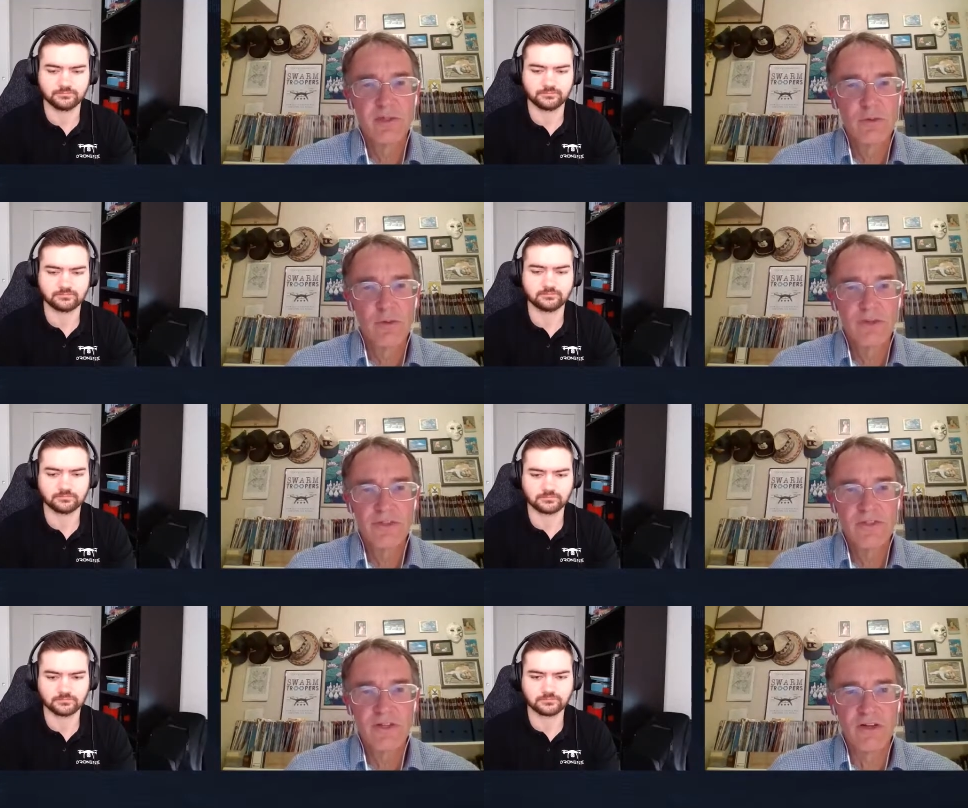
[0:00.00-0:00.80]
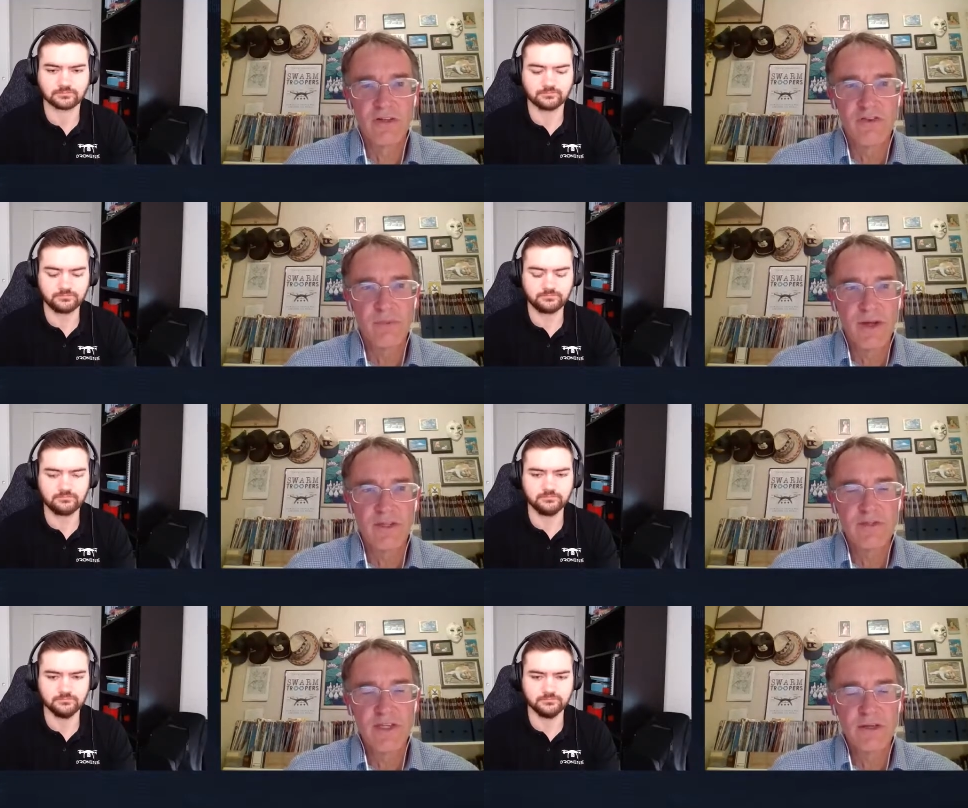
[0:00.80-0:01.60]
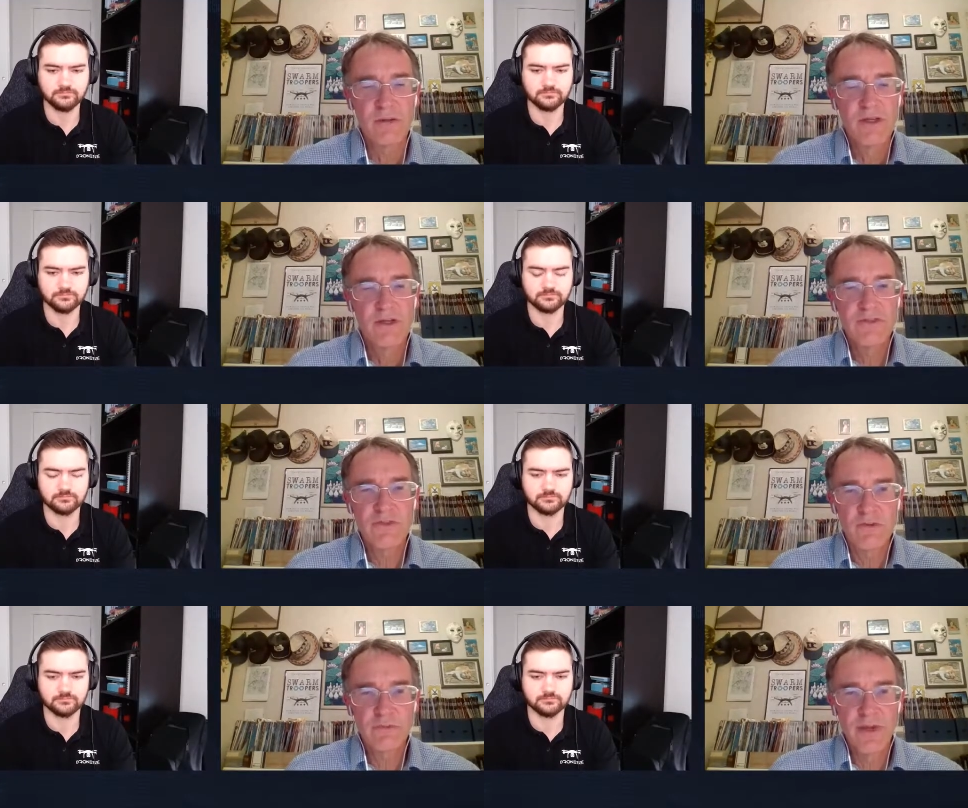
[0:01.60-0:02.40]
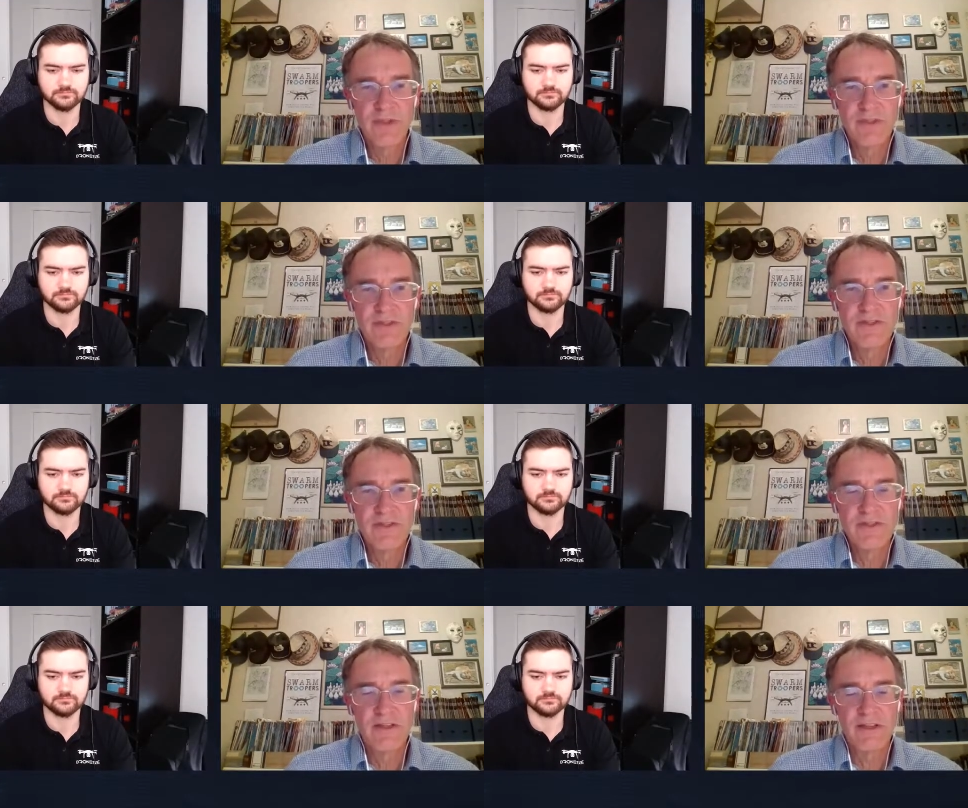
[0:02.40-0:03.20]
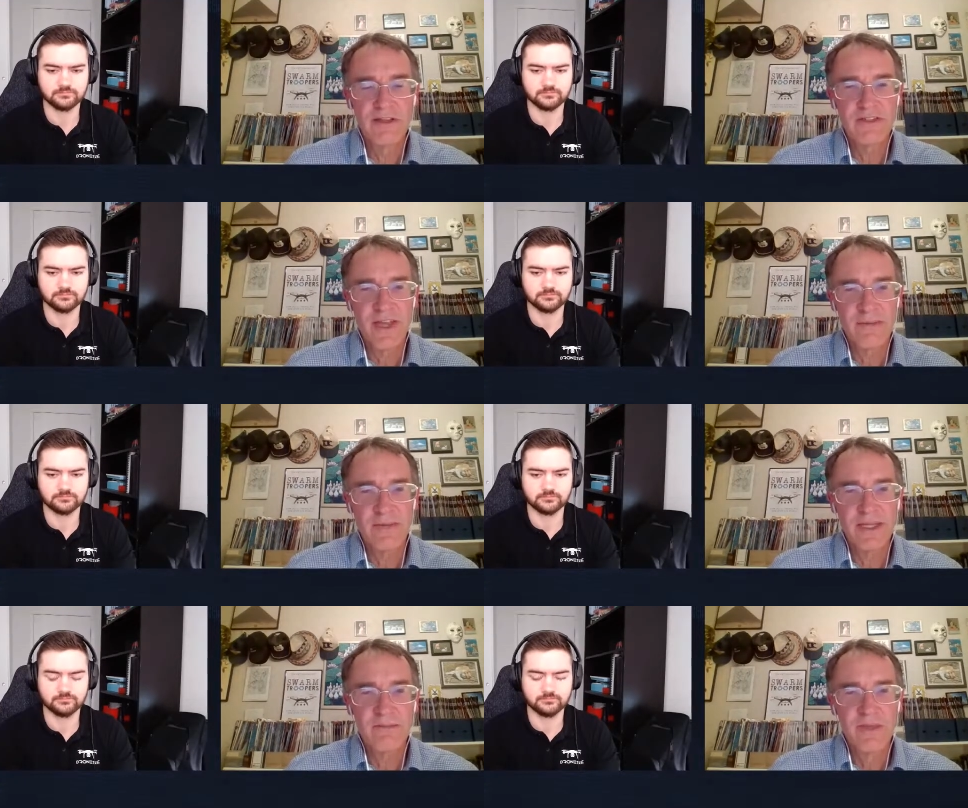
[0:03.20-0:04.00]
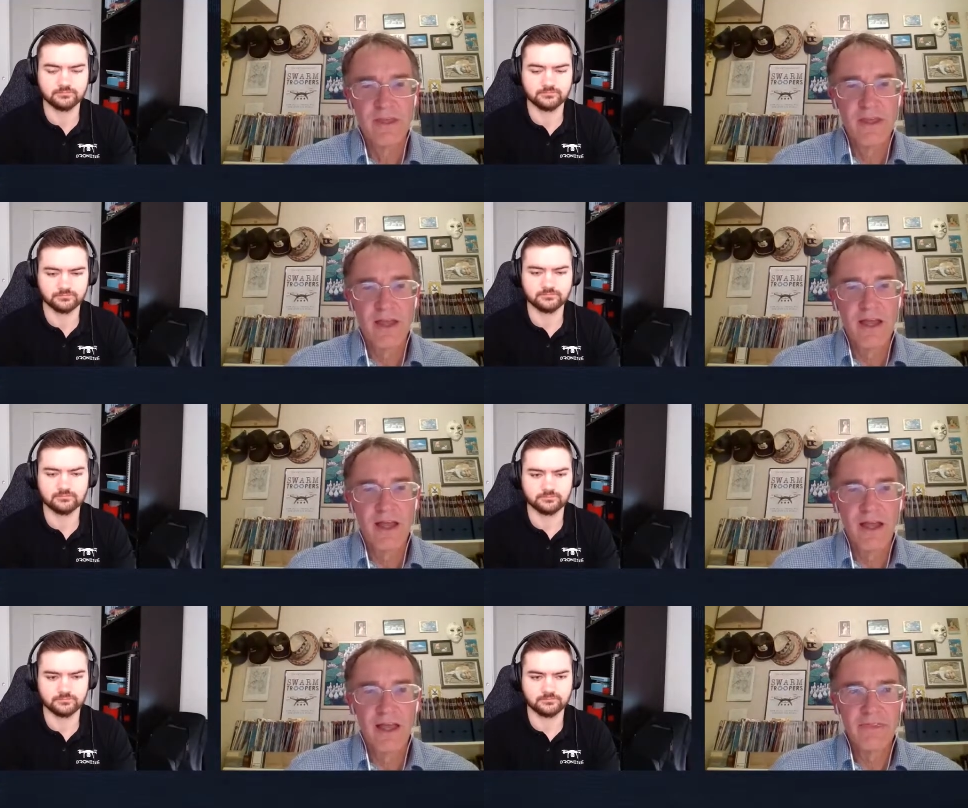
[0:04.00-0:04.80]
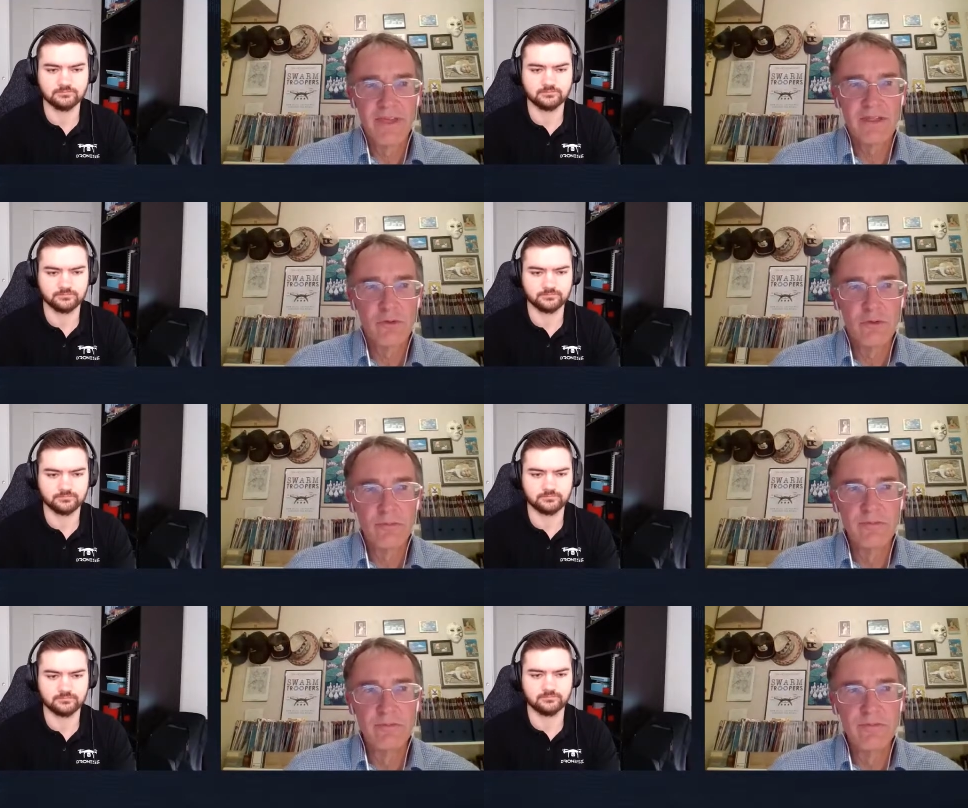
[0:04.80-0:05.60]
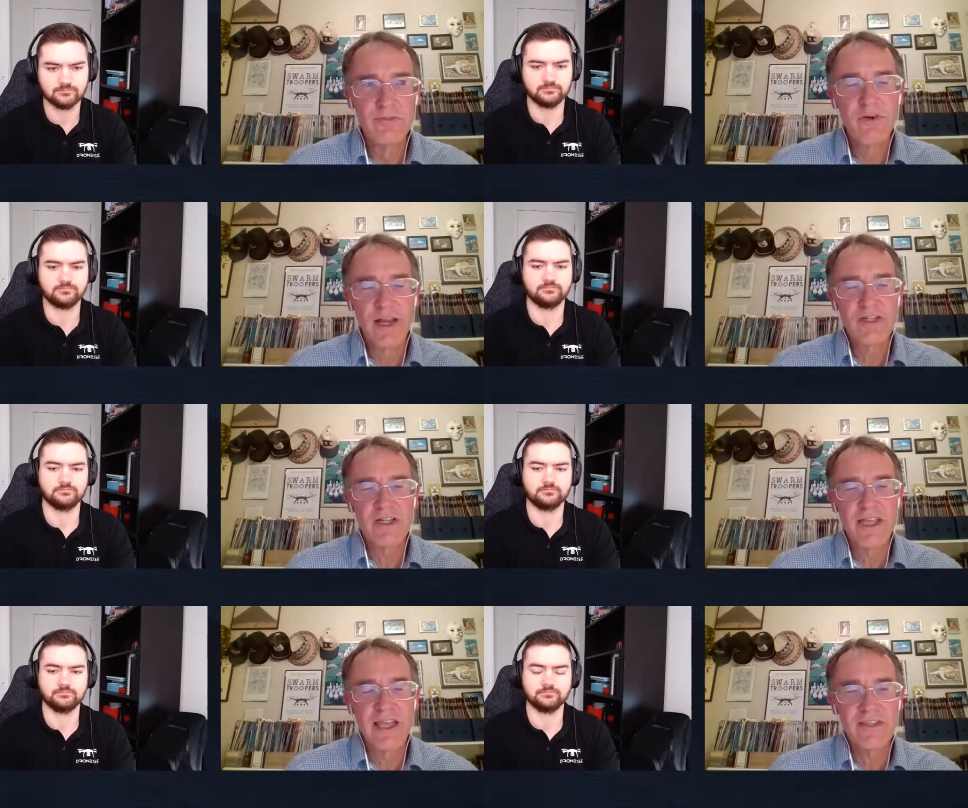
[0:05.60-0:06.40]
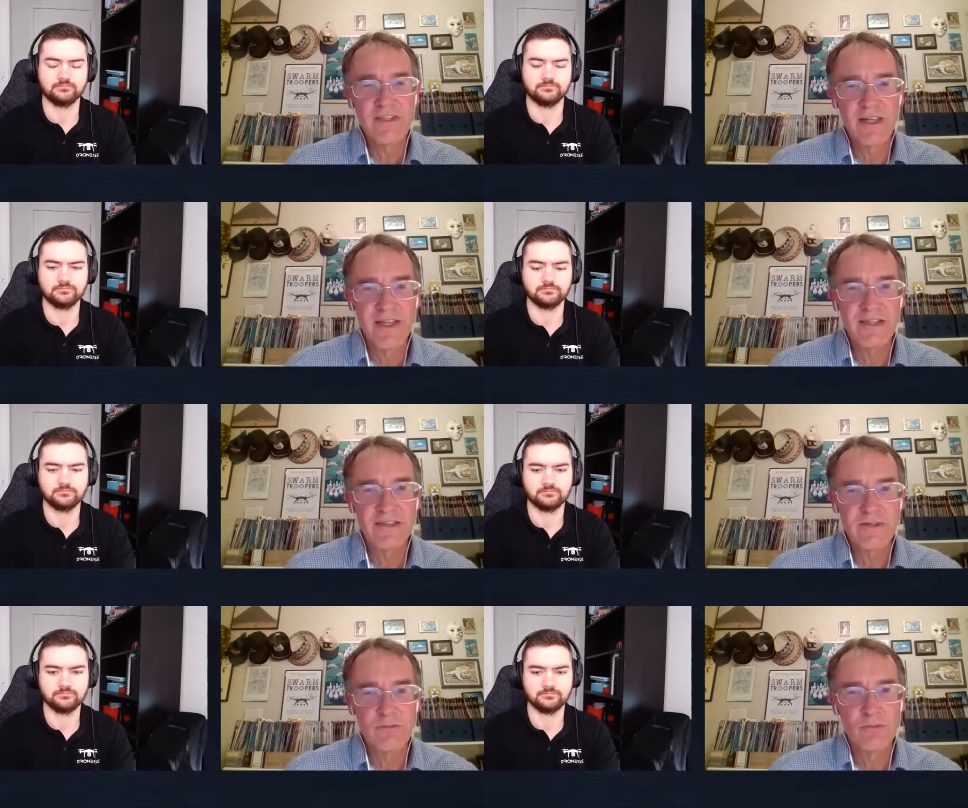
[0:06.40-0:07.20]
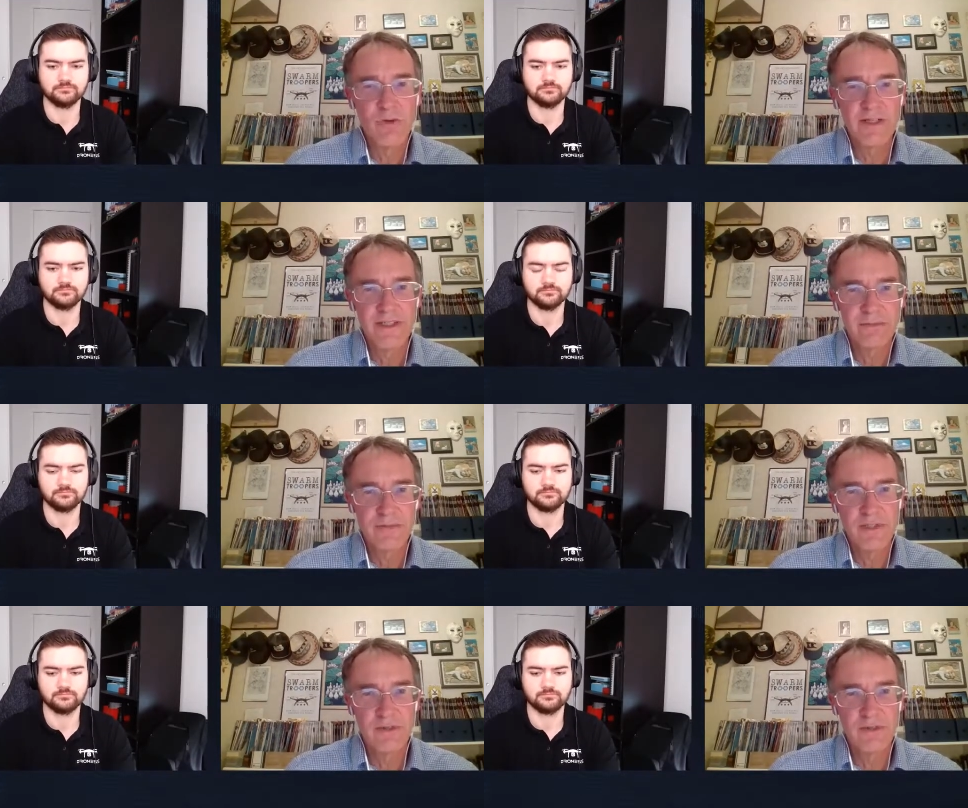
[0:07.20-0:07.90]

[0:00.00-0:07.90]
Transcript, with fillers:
Speaker 1: and you will want to start off by using soft methods like jamming, and then you will gradually escalate right up